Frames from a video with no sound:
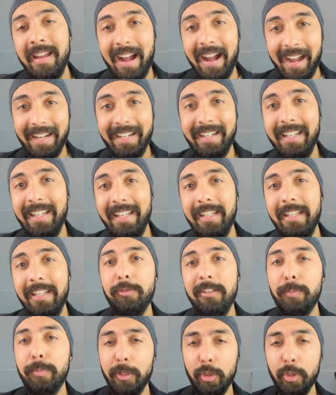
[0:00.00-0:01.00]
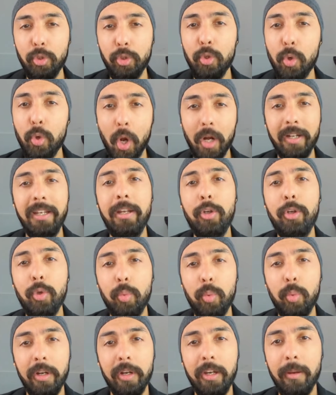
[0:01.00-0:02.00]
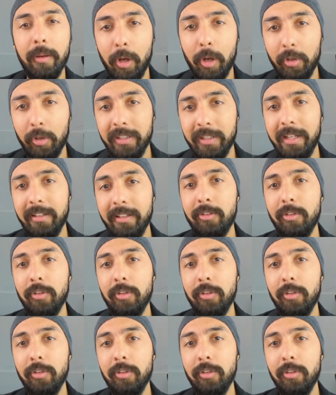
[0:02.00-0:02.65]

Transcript: IDEs, but you do not need to worry about that.